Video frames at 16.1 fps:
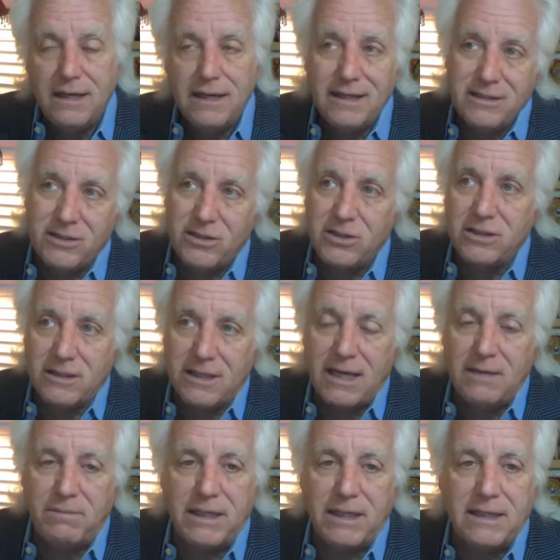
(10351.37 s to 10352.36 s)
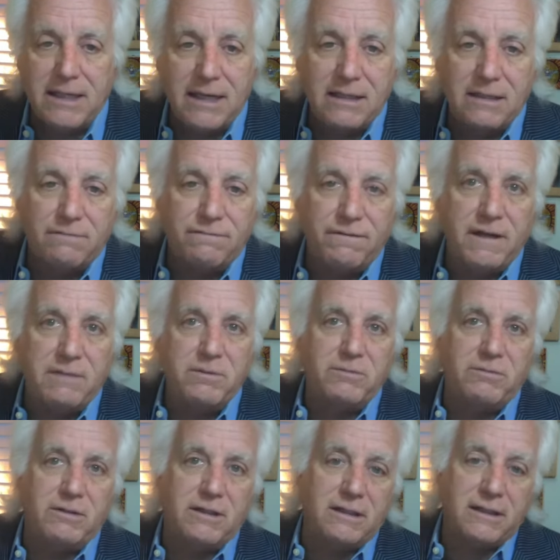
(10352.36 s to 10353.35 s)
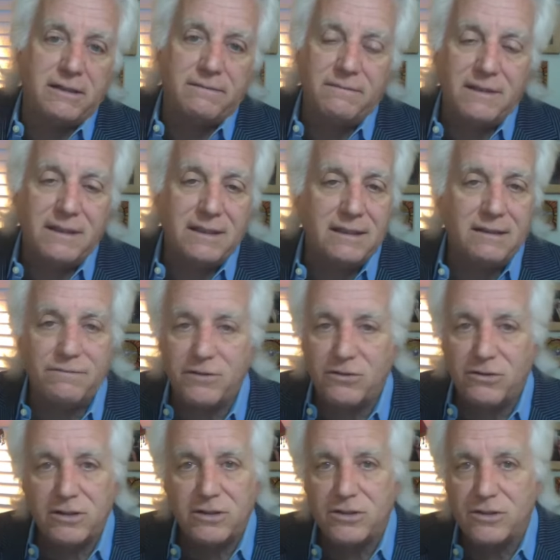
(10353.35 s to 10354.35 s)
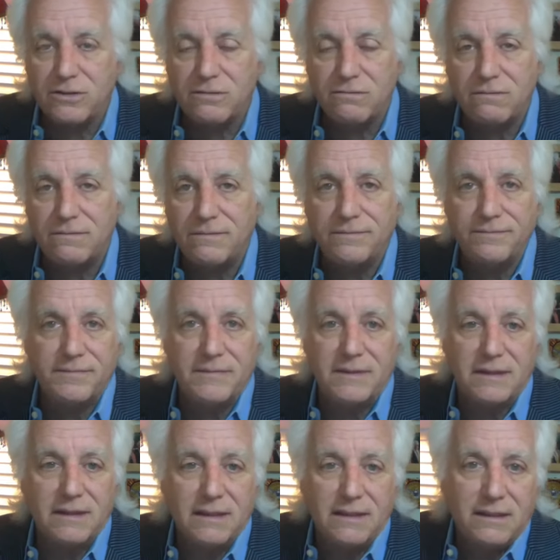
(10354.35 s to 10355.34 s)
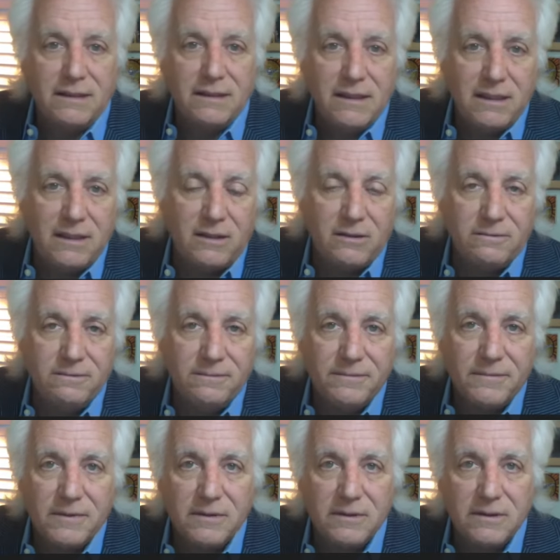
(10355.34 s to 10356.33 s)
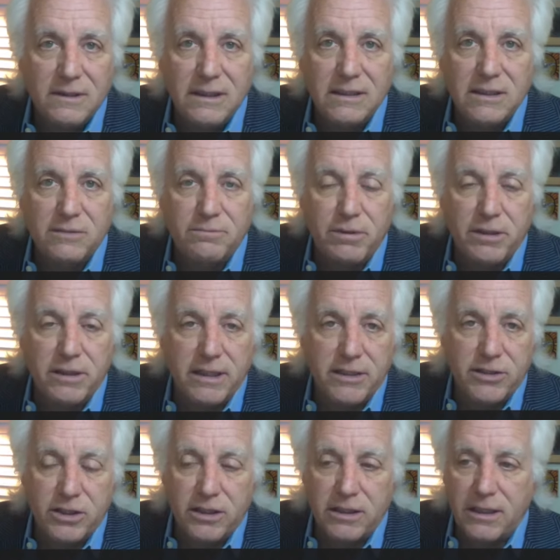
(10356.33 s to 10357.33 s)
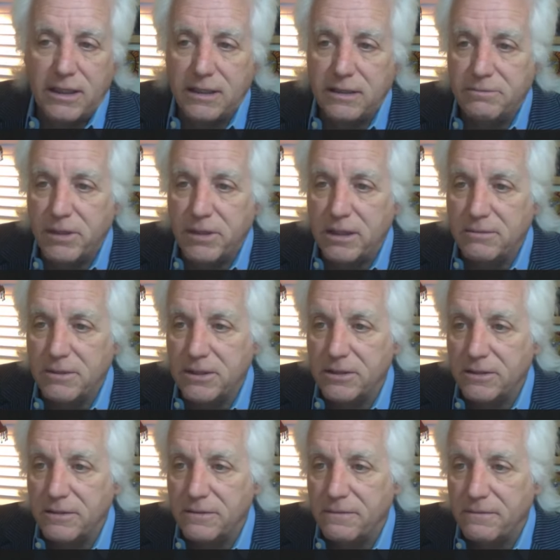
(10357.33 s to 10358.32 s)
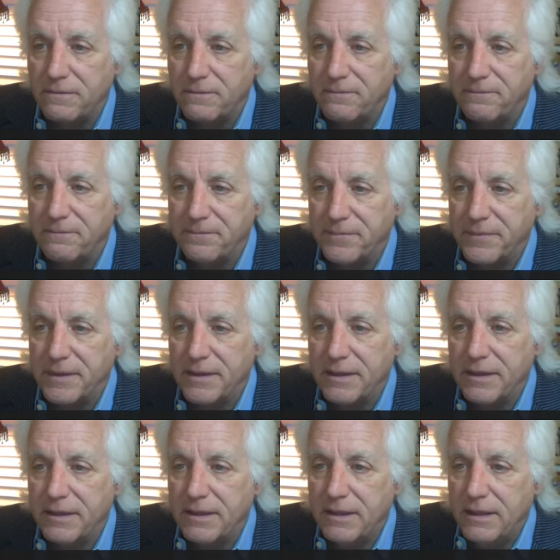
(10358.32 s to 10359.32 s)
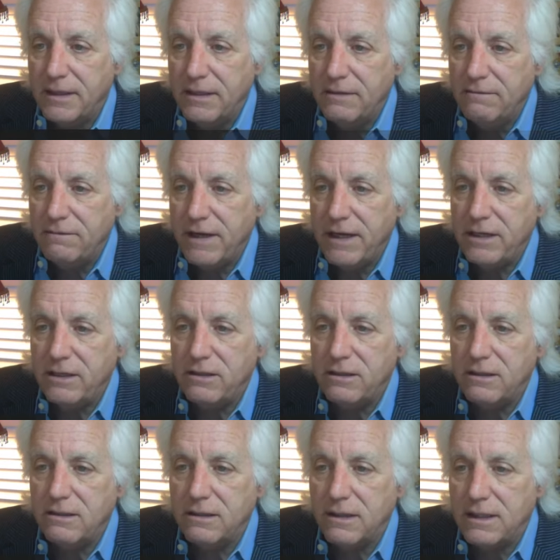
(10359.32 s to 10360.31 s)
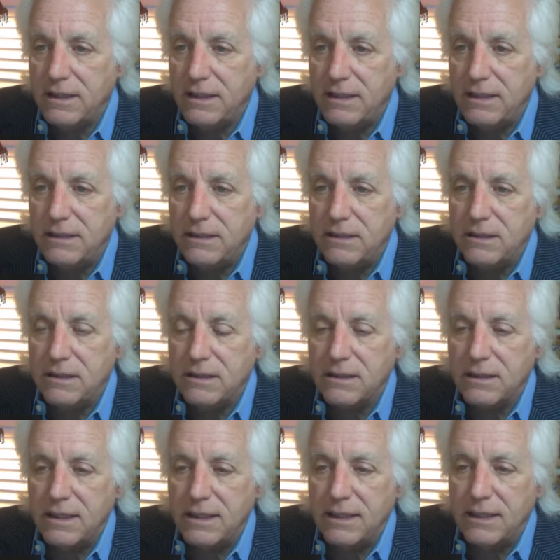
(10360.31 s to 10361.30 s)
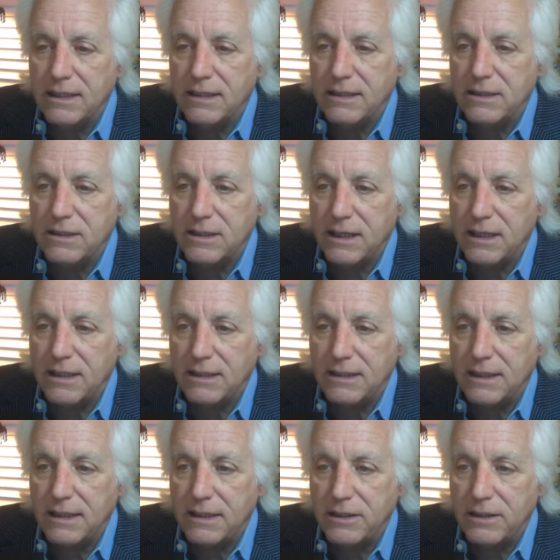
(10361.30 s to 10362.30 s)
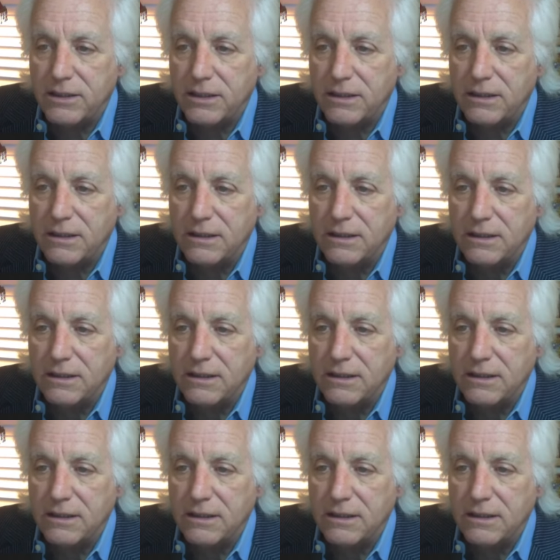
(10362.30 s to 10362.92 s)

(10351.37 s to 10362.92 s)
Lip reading: let's just say by the end of February. And of course, you know, it's a prediction, not a promise. Finger is in a consolidation.